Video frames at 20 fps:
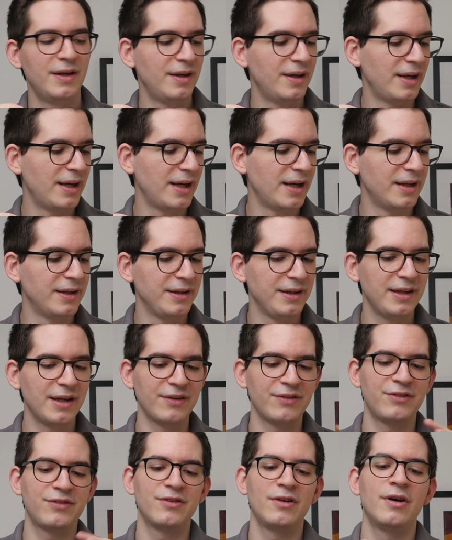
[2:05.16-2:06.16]
And
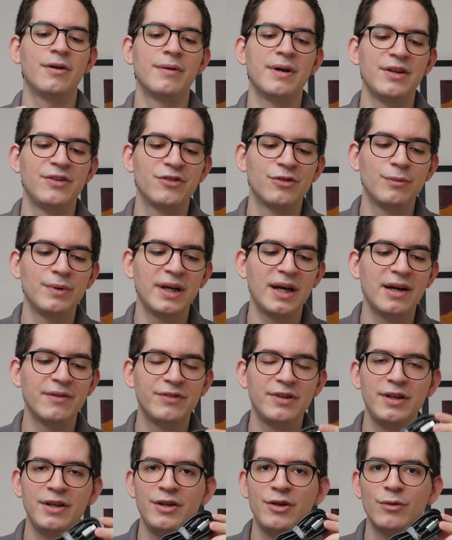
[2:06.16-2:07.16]
yes, alright, so we
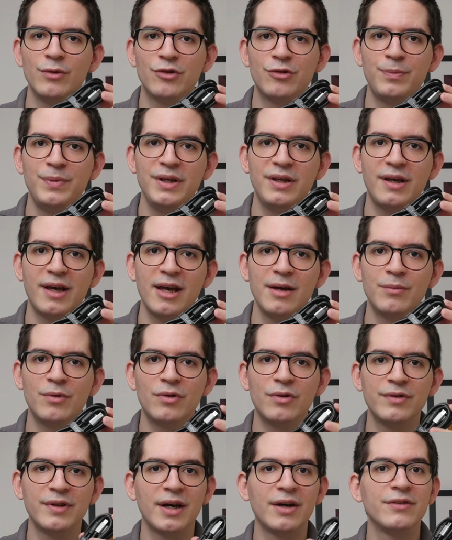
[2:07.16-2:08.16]
have the USB
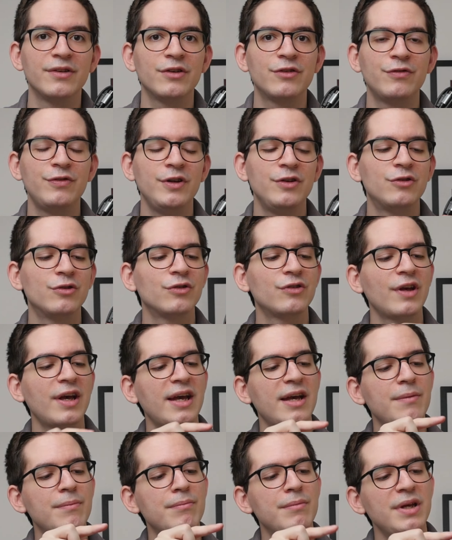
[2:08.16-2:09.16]
cable. Now this features
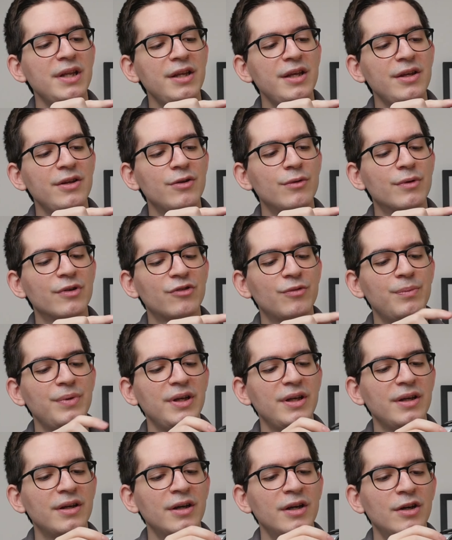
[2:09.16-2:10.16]
a mini
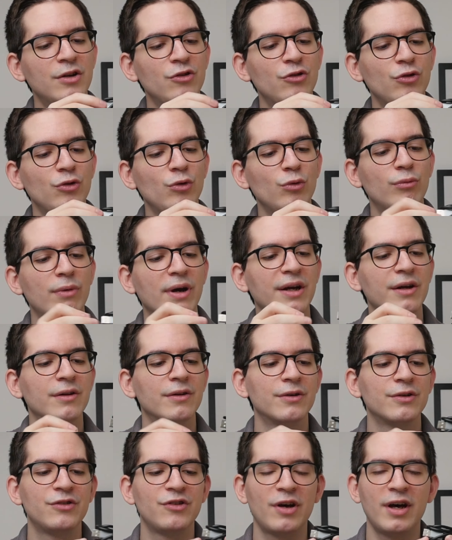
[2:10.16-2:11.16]
USB to
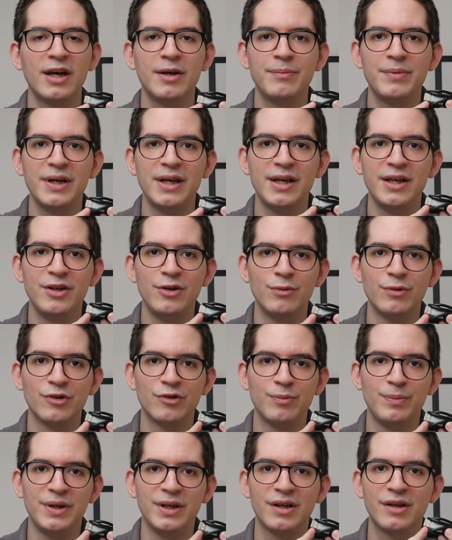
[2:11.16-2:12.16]
regular Type A
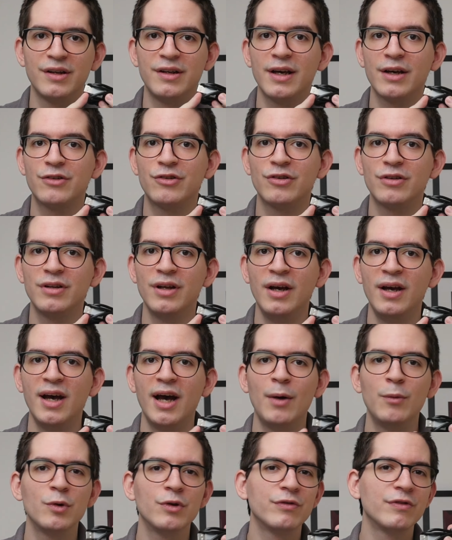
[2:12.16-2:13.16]
USB connection.
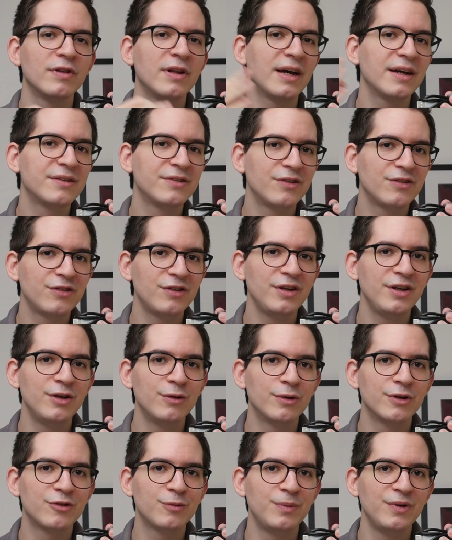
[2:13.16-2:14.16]
I would have liked to see
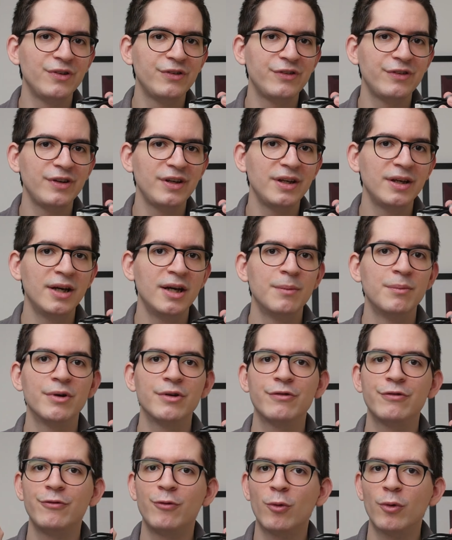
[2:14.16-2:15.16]
USB-C,
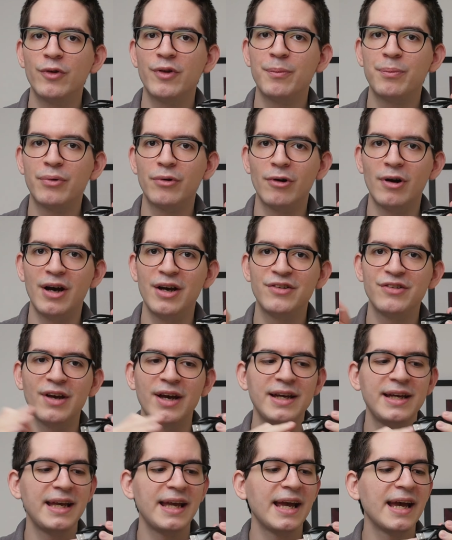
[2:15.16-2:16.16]
but for the price
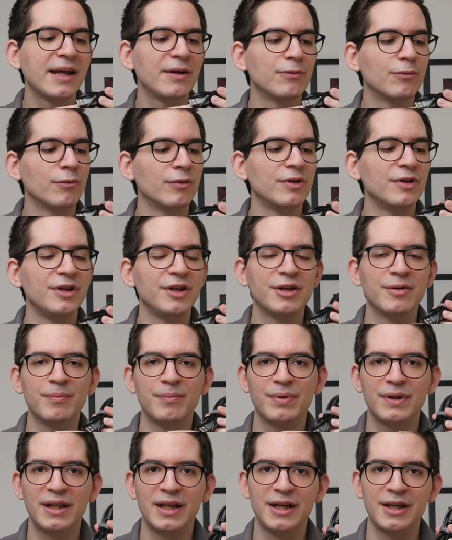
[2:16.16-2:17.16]
I can't really
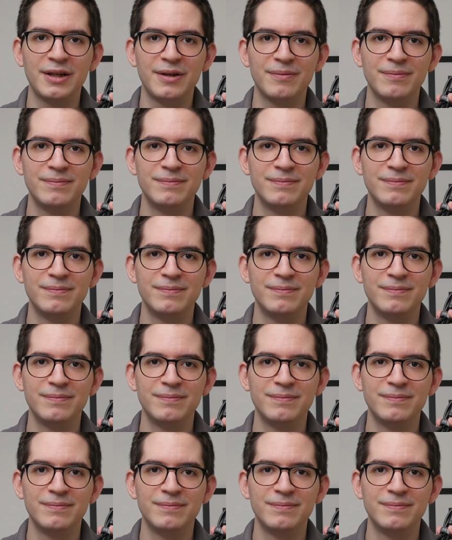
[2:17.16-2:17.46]
complain.